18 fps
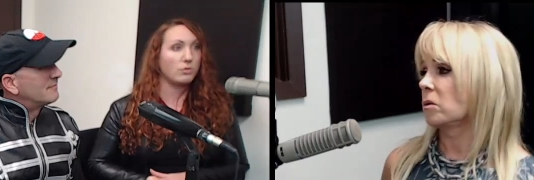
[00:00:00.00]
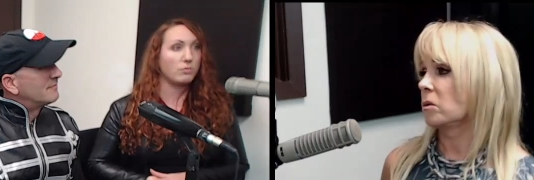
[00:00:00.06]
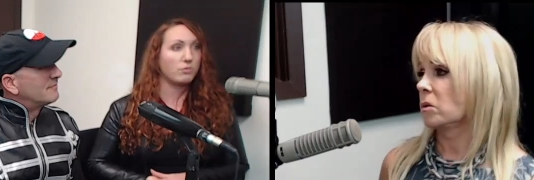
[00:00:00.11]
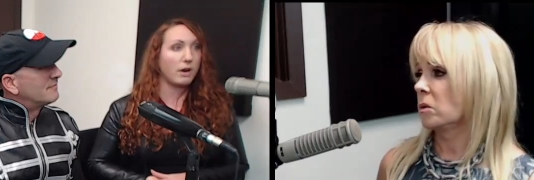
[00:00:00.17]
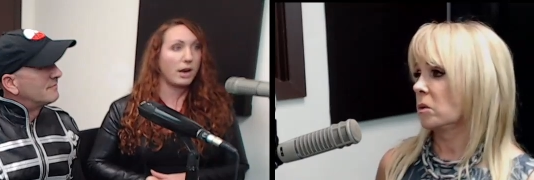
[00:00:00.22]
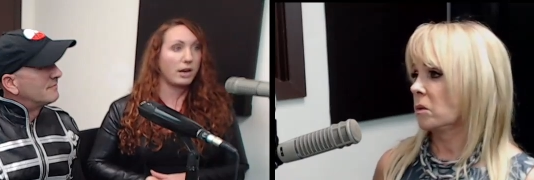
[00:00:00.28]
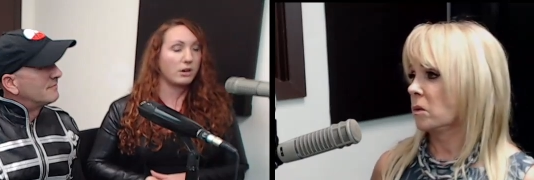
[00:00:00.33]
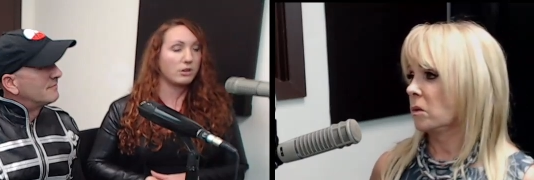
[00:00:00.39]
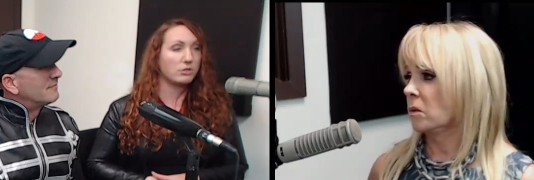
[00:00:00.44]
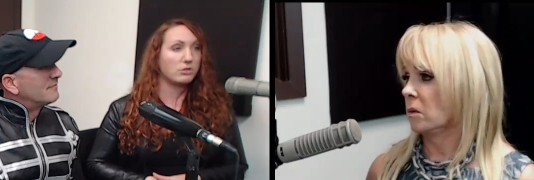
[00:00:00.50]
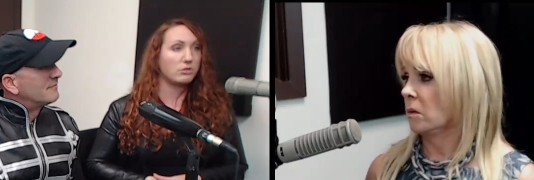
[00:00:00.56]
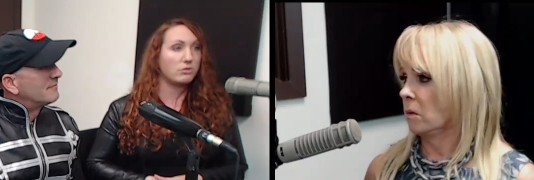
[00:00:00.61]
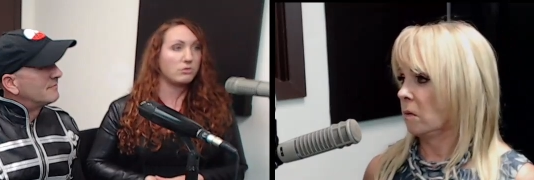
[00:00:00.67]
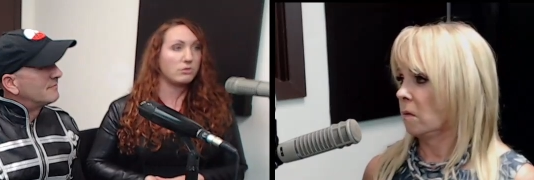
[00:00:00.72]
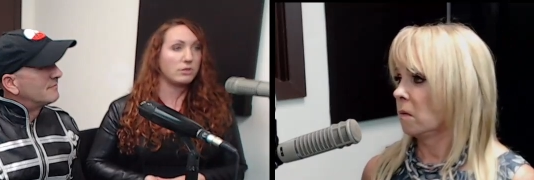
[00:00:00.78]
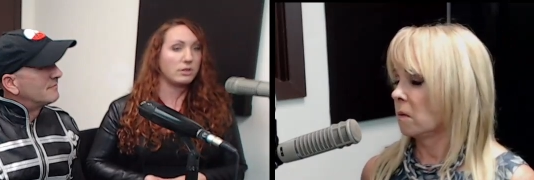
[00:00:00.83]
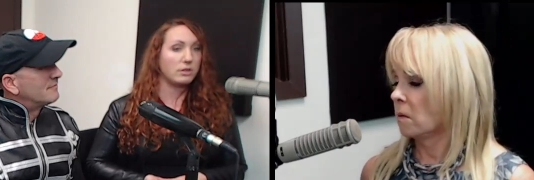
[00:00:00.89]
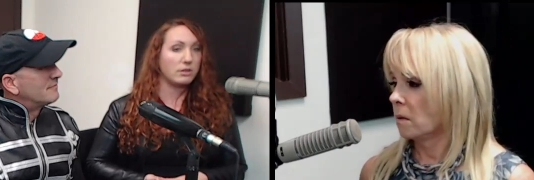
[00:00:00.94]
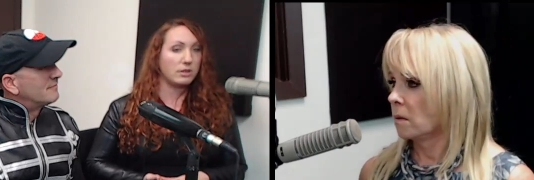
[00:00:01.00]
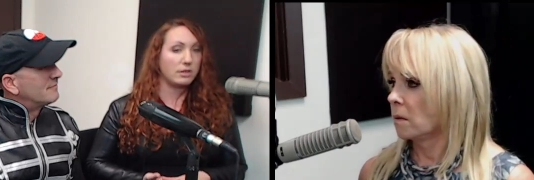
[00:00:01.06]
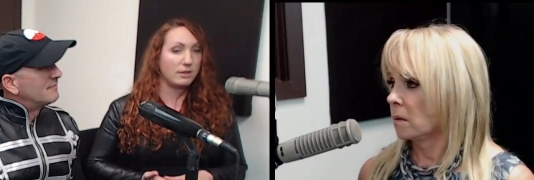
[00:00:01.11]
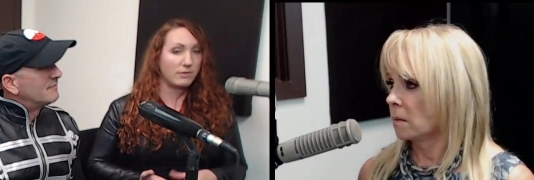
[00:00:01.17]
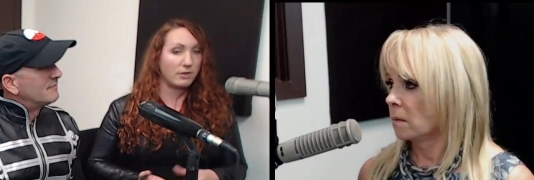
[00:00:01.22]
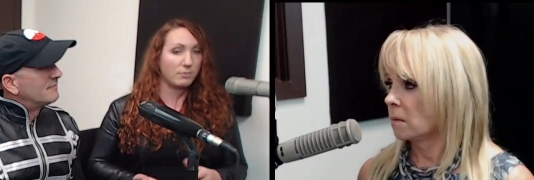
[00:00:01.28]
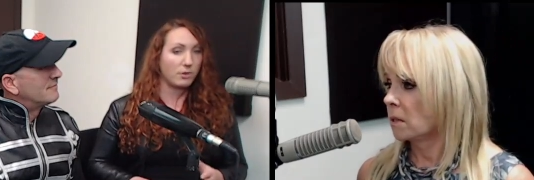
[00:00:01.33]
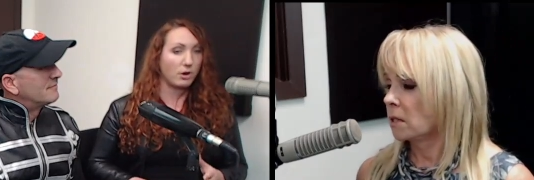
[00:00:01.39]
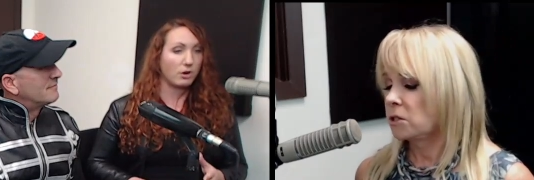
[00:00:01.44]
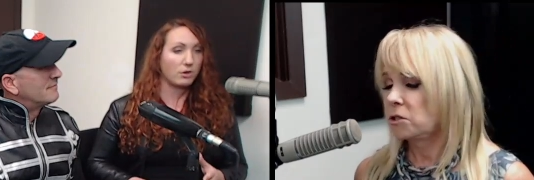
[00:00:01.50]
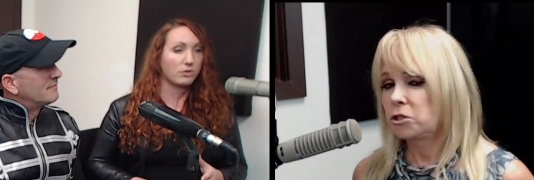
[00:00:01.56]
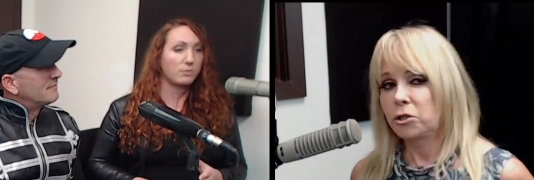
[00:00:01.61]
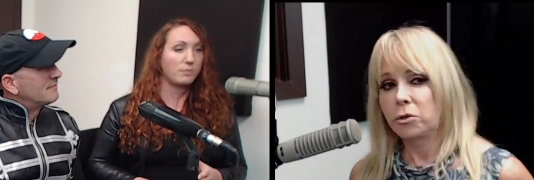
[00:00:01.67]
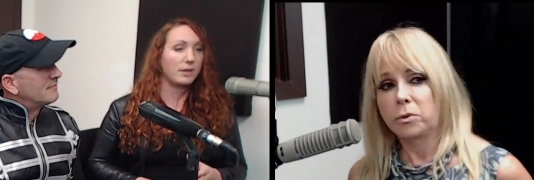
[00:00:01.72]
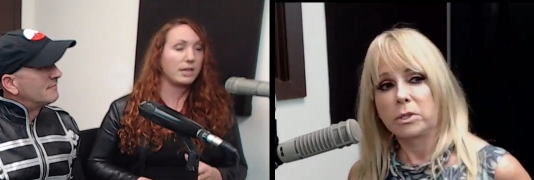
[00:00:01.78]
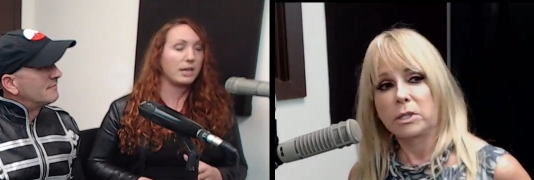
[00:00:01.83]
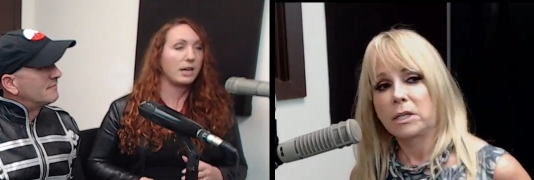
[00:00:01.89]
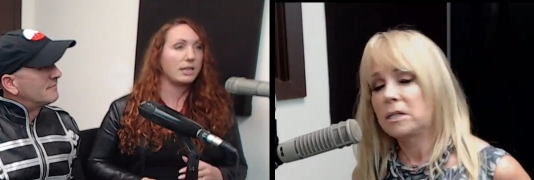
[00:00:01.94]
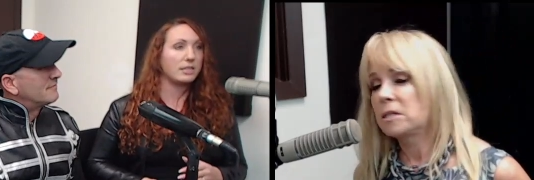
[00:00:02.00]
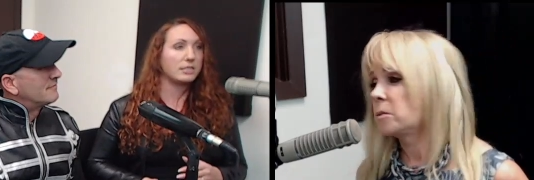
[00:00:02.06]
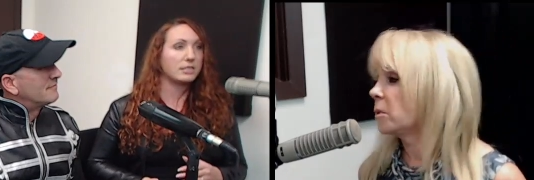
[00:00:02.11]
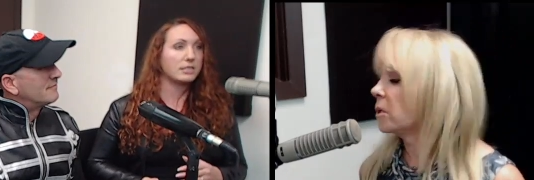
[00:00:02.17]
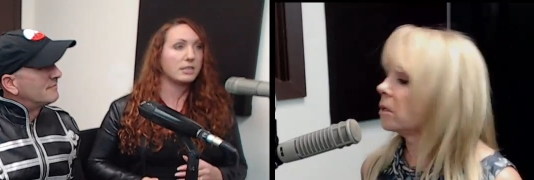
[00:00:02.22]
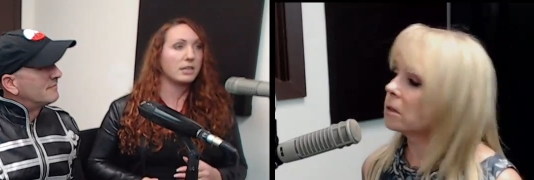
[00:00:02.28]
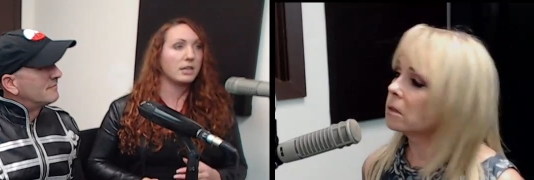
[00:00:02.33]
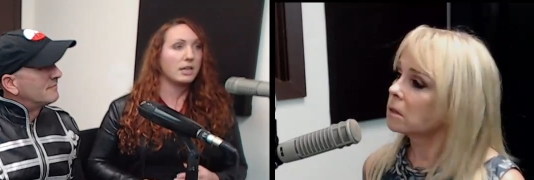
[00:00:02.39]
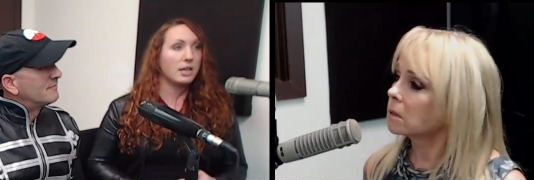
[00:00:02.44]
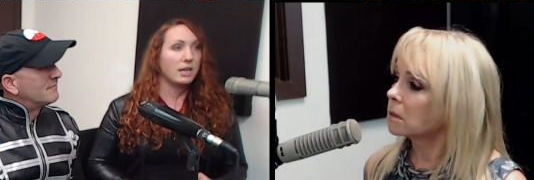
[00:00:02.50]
Speaker 1: prior to giving birth. Children's because, Hospital?